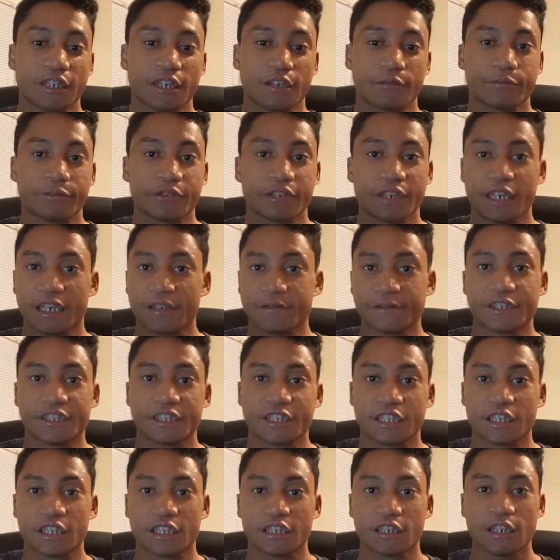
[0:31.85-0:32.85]
I'll put
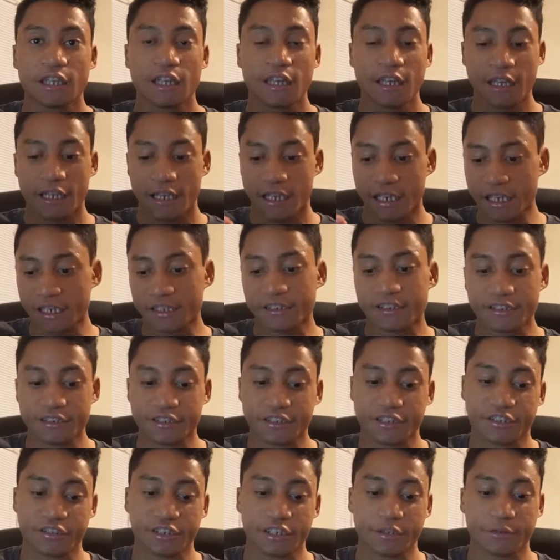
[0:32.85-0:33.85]
everything in the
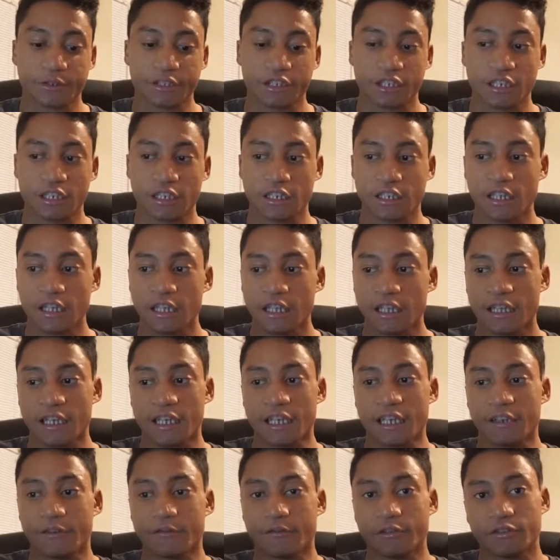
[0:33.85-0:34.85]
description,
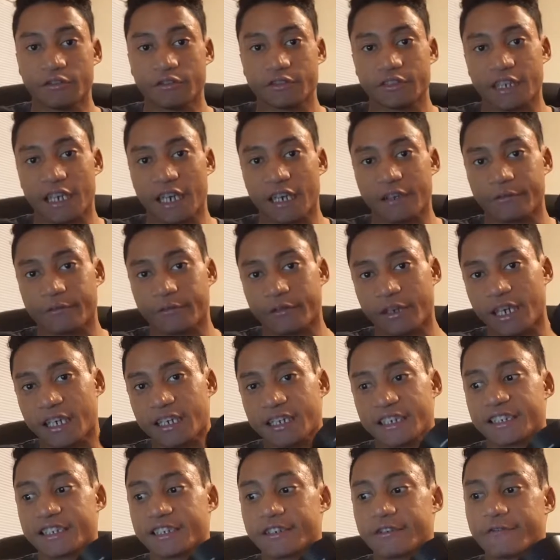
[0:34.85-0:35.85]
and we'll dive
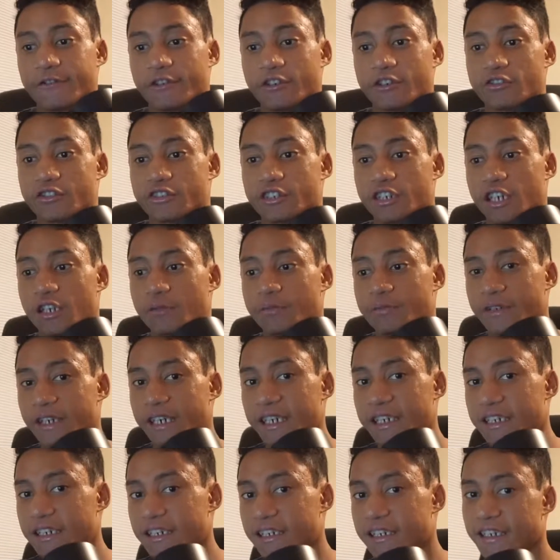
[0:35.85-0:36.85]
right into Photoshop
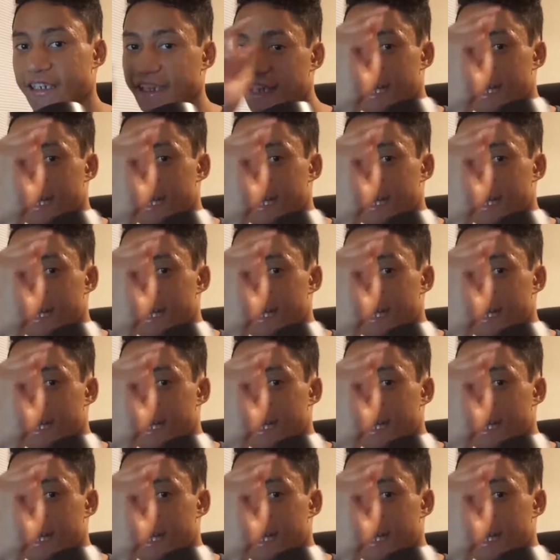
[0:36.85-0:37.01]
right